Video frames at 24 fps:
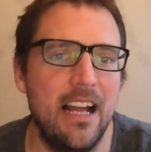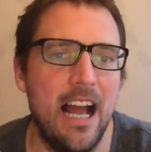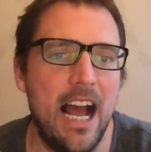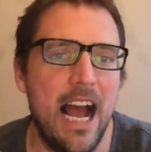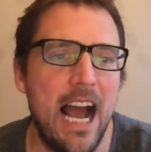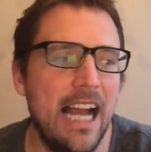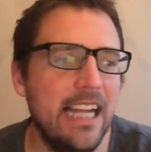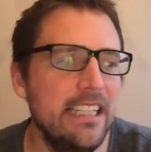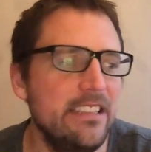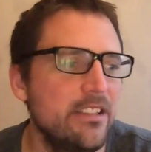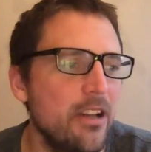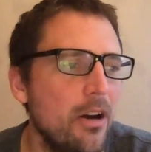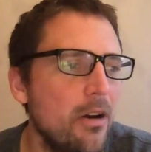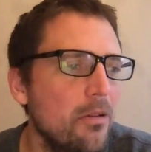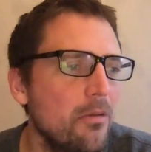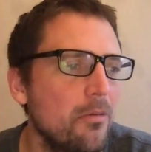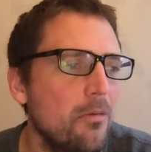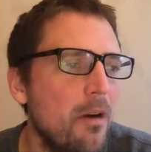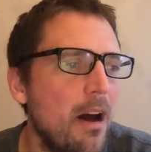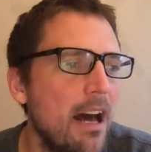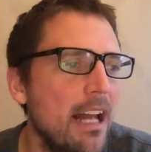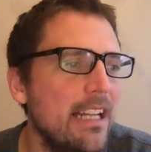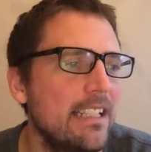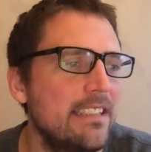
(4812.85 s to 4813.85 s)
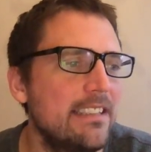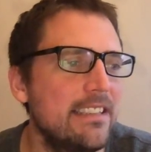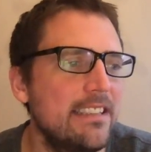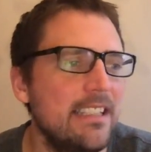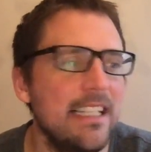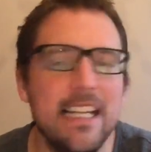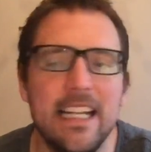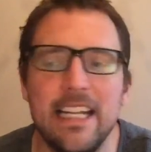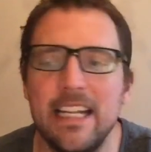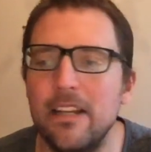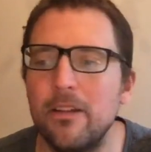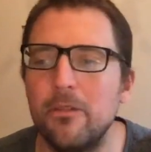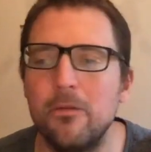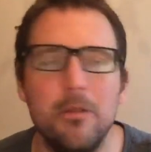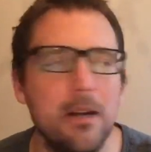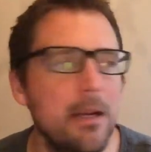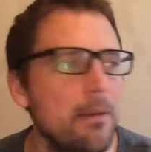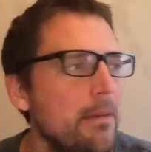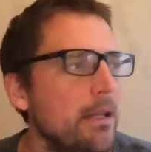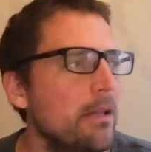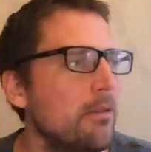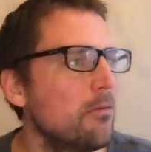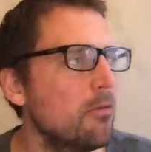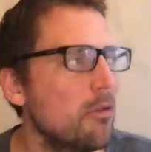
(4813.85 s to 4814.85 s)
I don't want to see
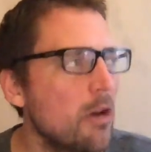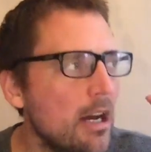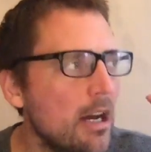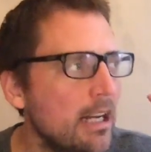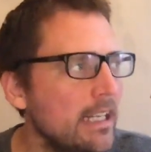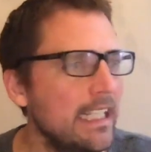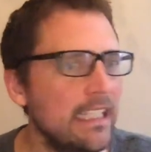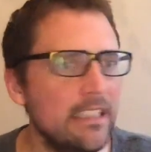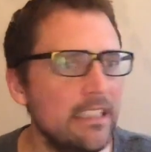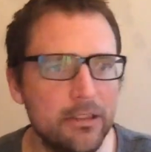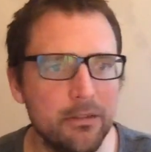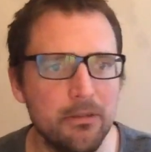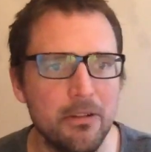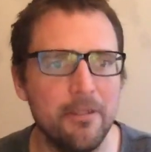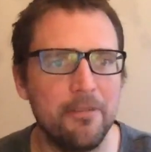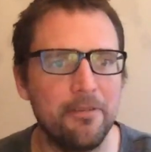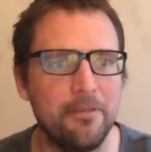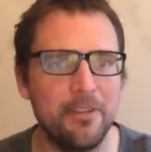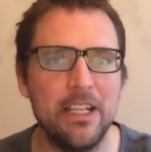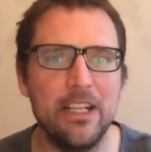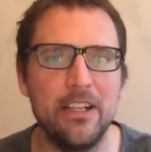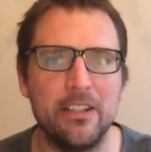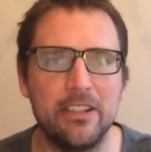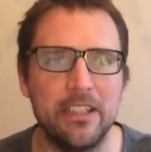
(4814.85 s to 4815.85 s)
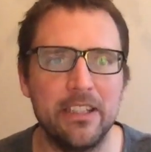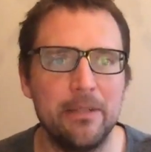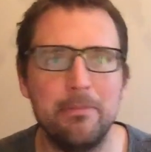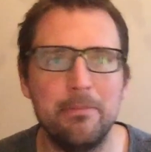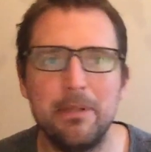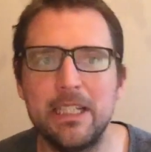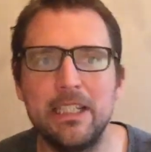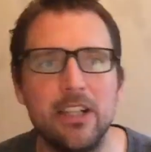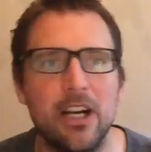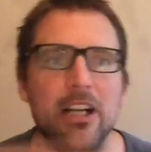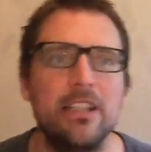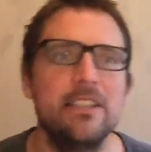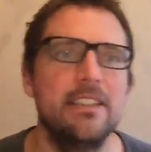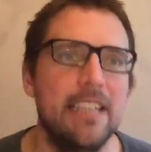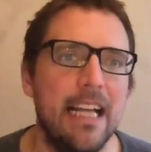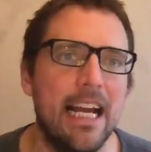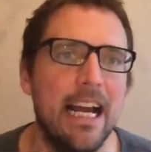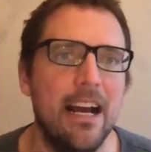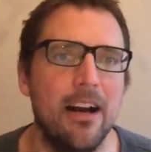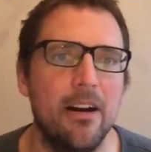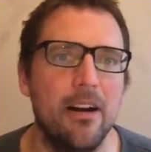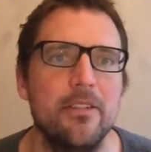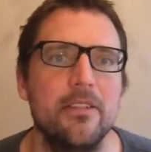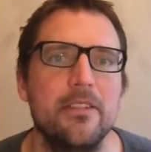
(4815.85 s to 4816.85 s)
women run into a field and be gunned
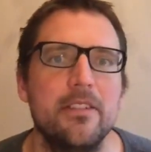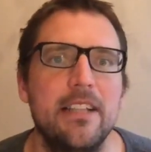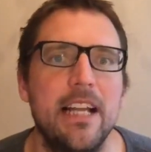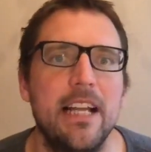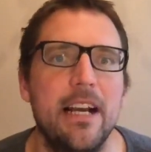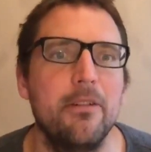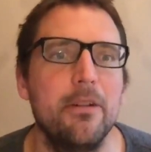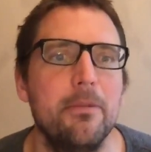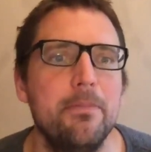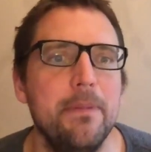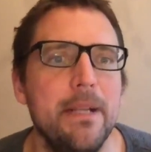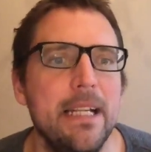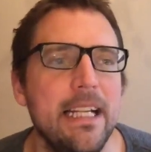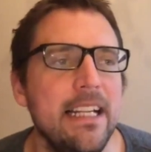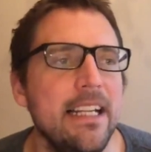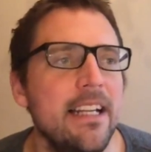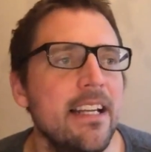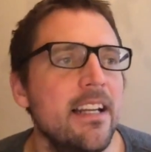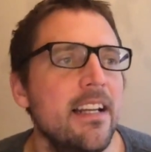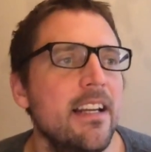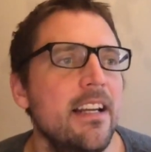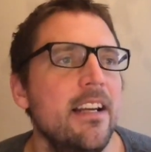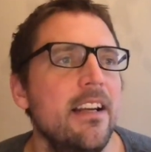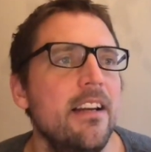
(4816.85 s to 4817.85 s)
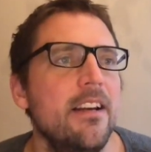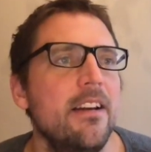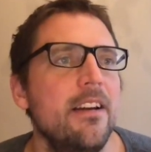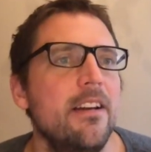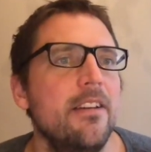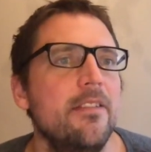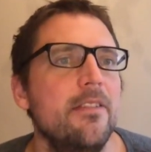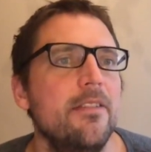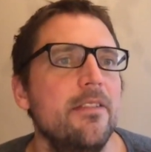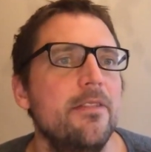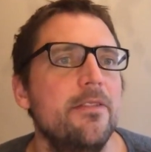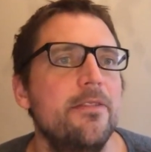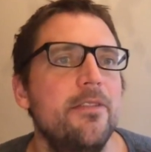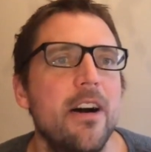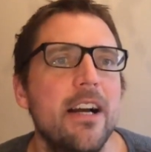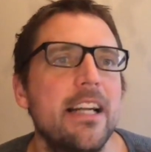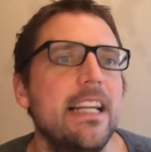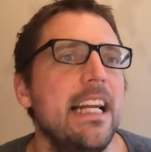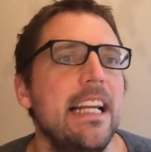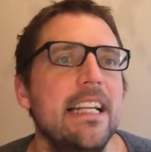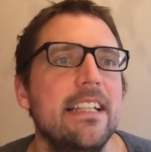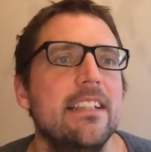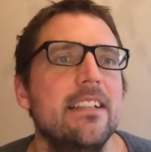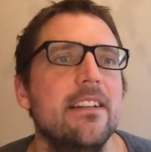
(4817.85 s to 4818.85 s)
down. That would be
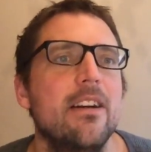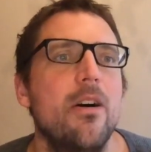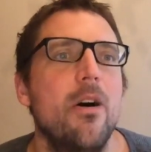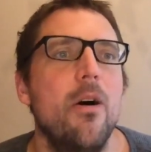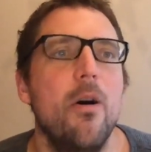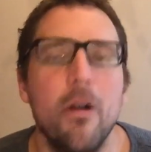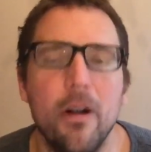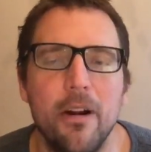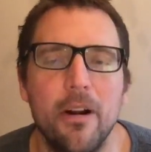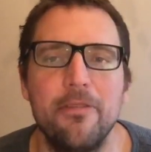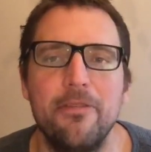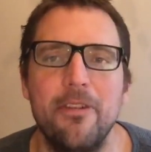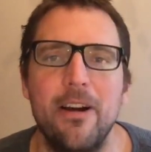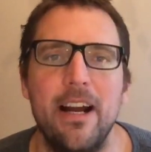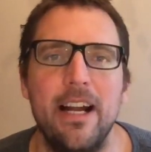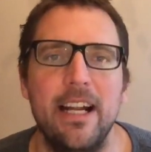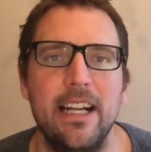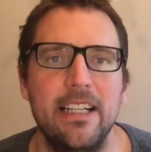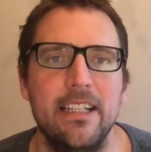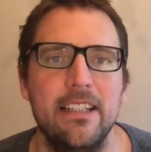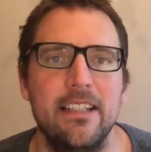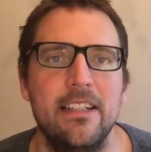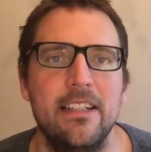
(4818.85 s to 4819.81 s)
fucking horrifying.